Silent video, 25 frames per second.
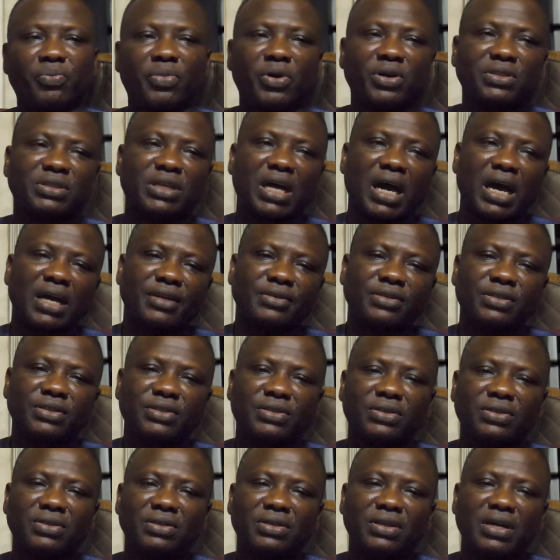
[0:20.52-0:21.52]

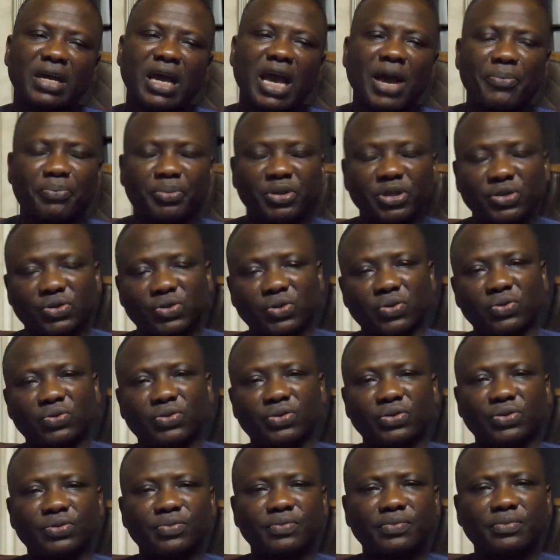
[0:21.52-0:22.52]
important
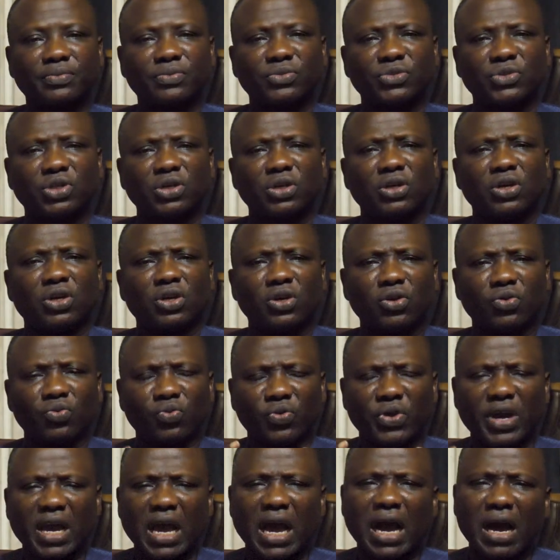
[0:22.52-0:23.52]
episode
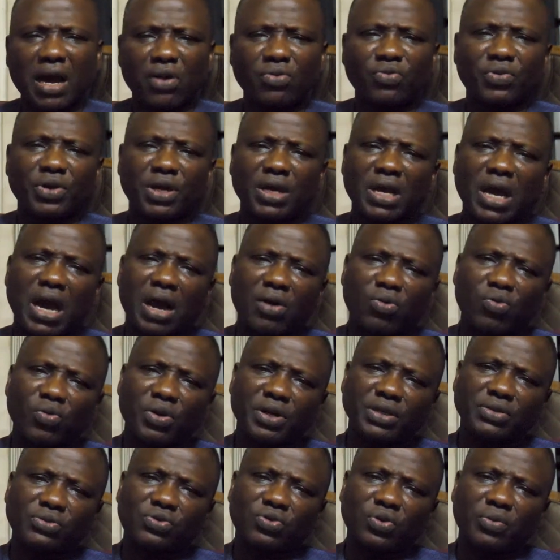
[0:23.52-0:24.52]
where we are
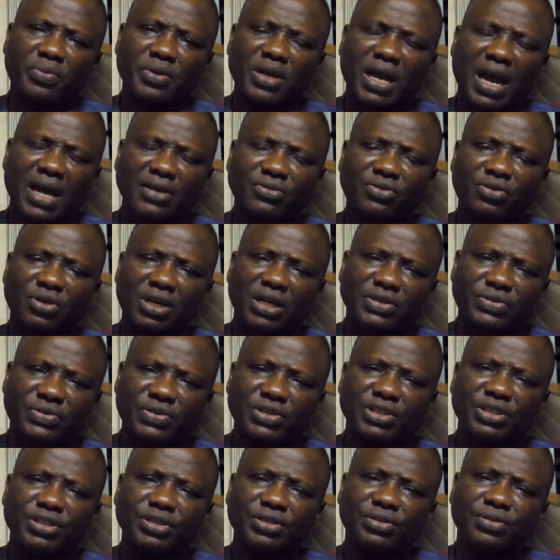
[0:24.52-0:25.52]
going to be
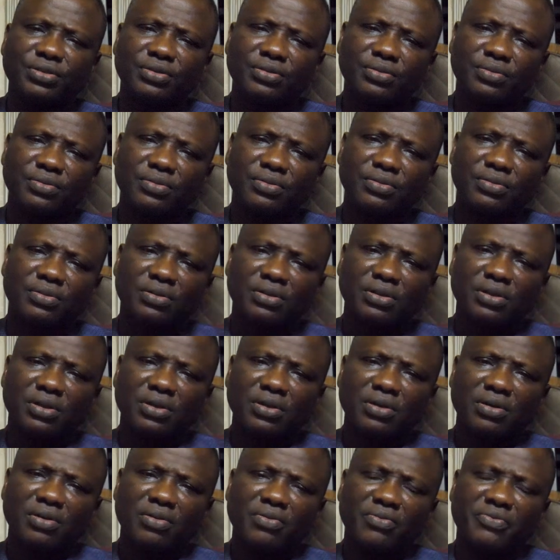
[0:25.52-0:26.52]
addressing
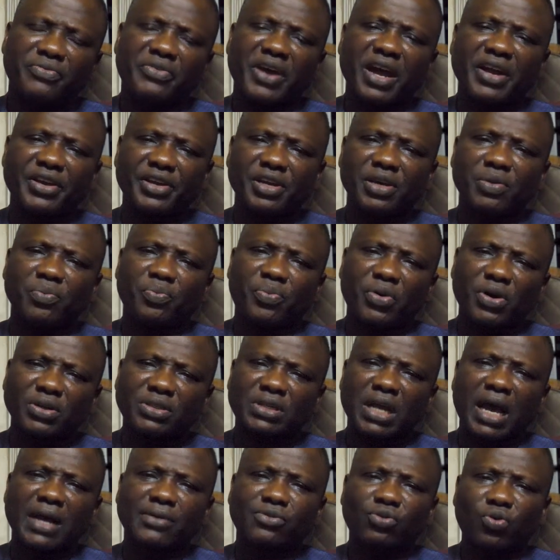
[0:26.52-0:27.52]
very
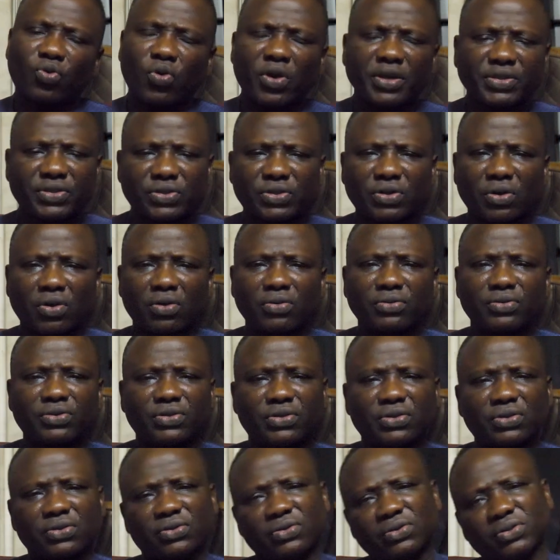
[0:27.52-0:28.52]
important
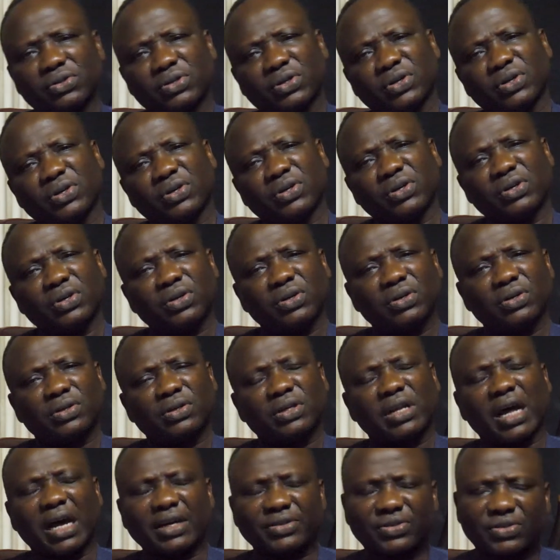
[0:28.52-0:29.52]
questions
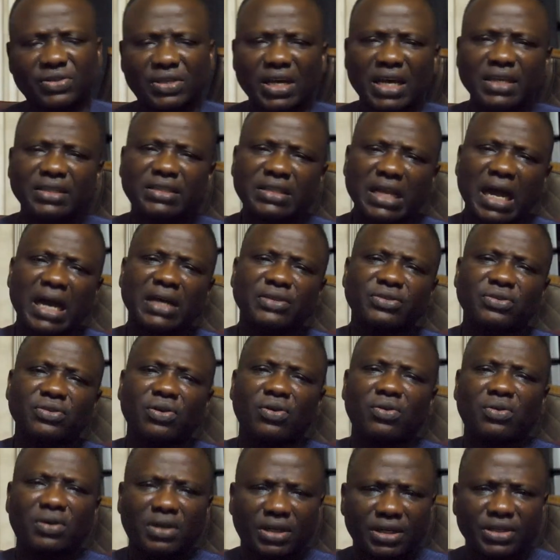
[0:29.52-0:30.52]
that centers
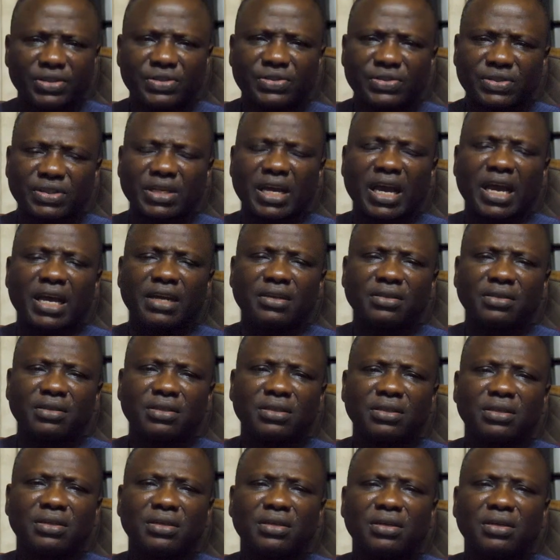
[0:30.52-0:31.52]
on Christian